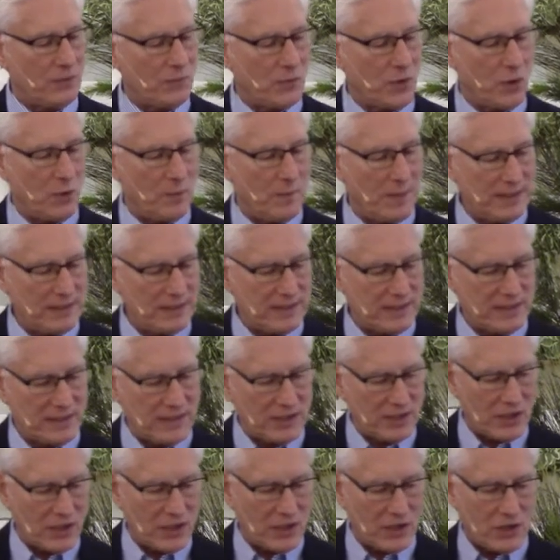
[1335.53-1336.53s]

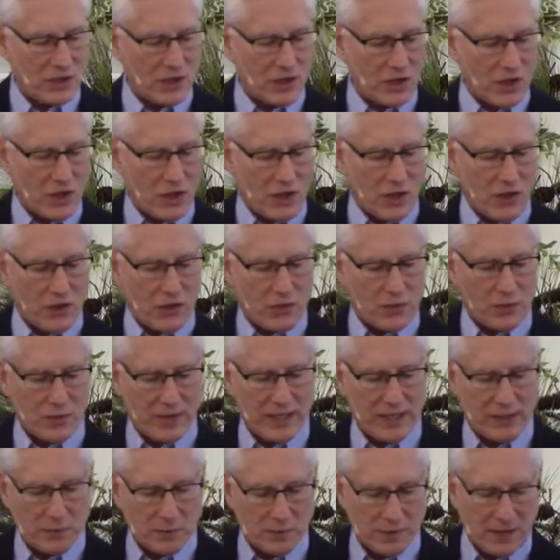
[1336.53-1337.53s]
Romans
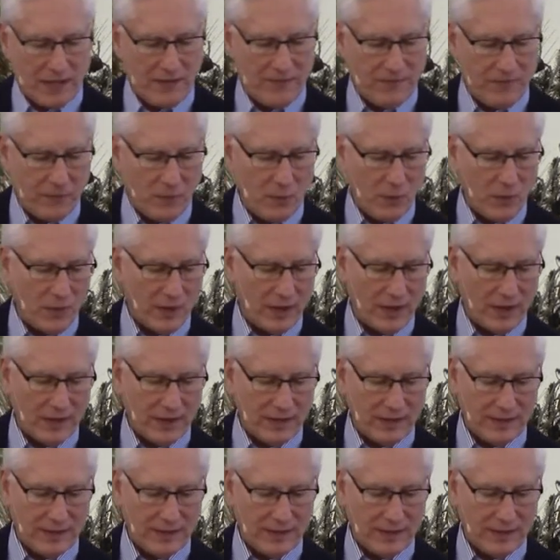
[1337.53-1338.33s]
3:24.